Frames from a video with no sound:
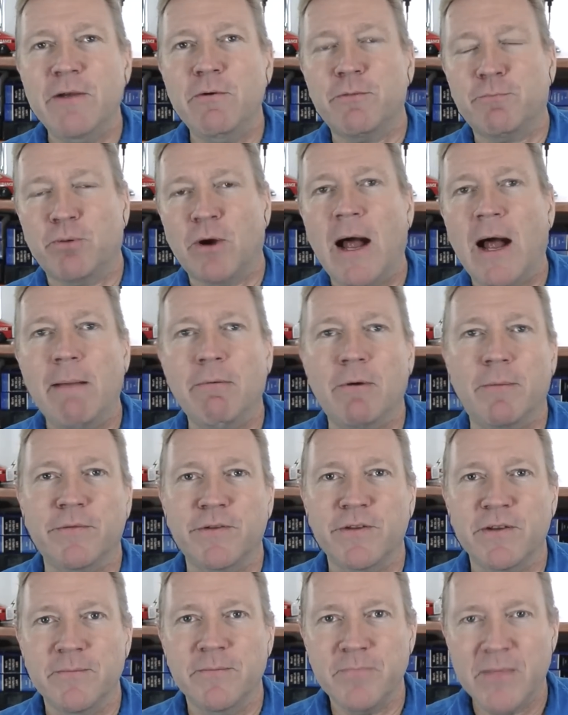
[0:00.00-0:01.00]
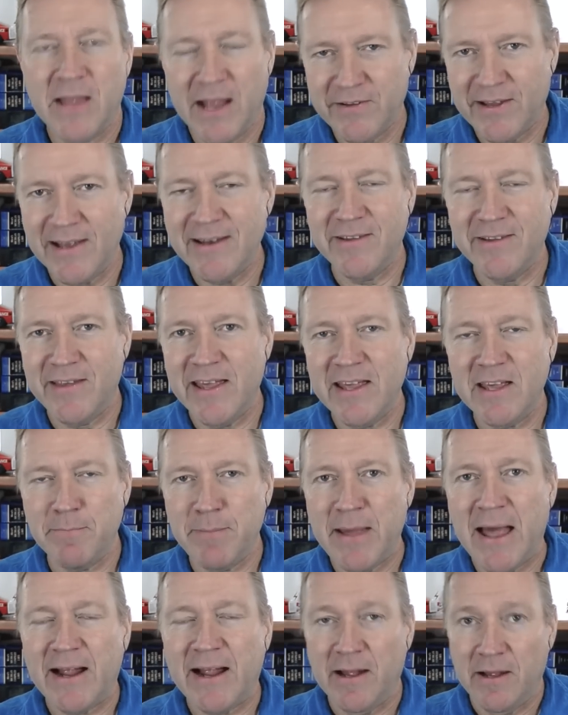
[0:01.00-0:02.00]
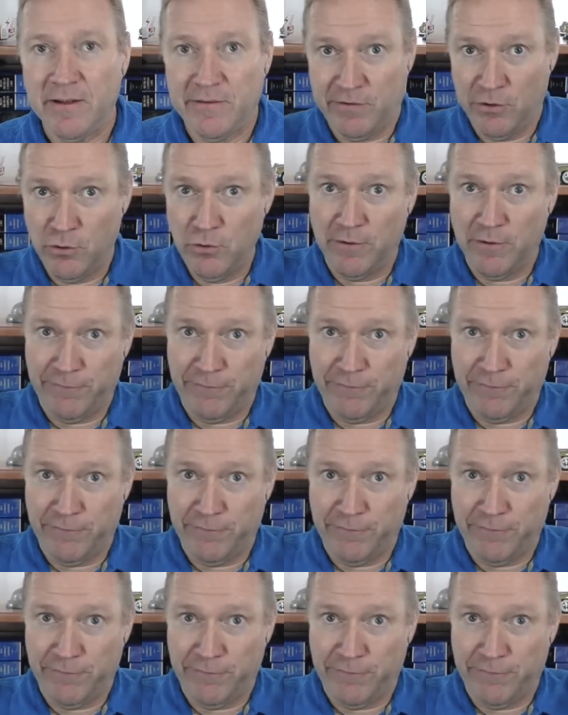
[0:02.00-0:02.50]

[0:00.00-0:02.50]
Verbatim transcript: with problems has had to take it back to the